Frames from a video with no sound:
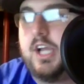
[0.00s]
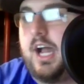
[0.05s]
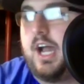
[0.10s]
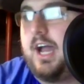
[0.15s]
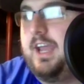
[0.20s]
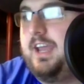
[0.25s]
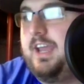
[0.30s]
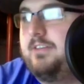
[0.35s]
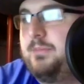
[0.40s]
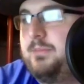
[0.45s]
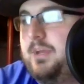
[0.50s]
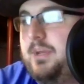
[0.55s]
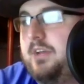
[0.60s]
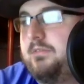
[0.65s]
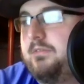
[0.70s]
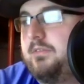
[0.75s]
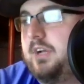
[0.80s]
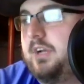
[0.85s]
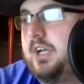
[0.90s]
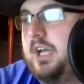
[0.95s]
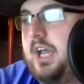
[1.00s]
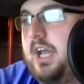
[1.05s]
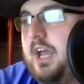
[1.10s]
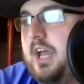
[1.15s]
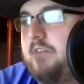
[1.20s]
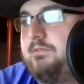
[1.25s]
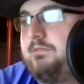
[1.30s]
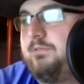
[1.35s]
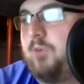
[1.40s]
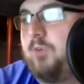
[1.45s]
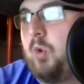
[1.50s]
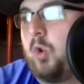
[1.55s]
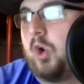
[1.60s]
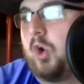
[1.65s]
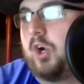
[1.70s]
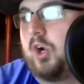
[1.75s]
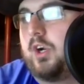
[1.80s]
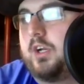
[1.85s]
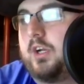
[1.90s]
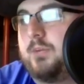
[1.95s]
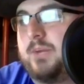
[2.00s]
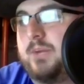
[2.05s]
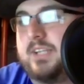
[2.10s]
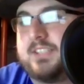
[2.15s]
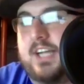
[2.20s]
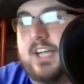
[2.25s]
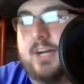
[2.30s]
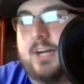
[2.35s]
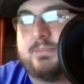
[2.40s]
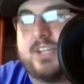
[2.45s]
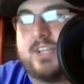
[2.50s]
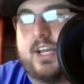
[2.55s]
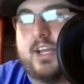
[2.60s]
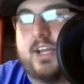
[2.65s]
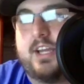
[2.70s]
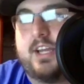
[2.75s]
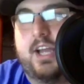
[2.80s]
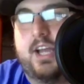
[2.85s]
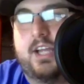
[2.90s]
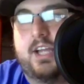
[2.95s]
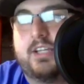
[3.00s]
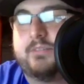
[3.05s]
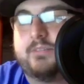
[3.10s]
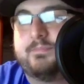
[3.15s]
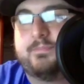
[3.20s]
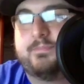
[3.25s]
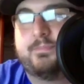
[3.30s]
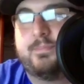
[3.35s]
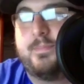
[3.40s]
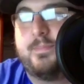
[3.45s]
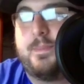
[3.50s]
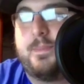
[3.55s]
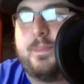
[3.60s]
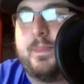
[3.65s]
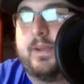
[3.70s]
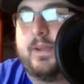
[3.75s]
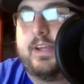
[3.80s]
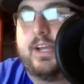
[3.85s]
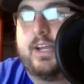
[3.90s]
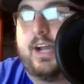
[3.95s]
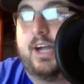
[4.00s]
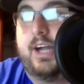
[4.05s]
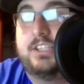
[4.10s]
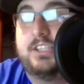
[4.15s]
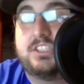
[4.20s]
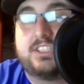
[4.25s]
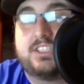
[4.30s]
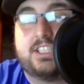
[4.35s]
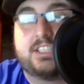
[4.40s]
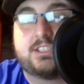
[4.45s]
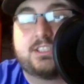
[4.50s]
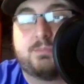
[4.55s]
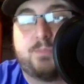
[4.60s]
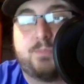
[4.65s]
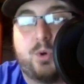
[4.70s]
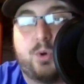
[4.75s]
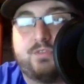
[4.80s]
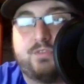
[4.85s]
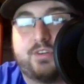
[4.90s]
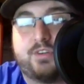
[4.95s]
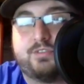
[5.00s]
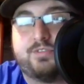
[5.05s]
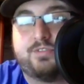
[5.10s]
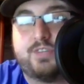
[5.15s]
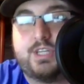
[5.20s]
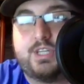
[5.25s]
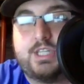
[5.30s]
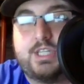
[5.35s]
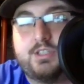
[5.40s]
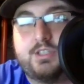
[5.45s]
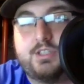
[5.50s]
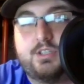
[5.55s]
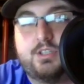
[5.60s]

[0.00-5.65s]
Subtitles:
I have him at 4 in my top 10. I just think it's a perfect fit.